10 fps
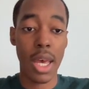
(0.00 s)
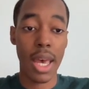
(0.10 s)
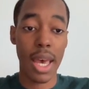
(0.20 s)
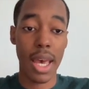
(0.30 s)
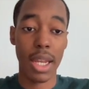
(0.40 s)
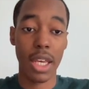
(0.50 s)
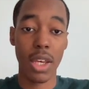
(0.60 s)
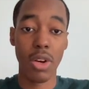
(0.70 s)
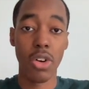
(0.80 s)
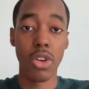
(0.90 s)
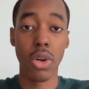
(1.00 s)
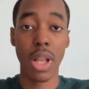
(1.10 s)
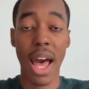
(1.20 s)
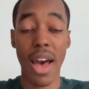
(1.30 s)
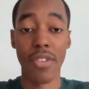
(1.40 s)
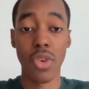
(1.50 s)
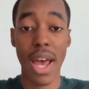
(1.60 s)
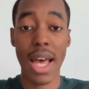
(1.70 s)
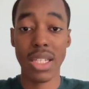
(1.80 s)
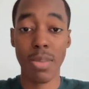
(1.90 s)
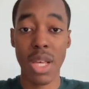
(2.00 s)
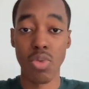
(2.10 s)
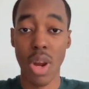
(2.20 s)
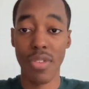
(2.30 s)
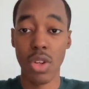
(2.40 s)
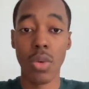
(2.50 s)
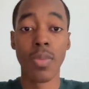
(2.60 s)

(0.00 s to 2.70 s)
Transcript: And here you'll have your SMS revenue.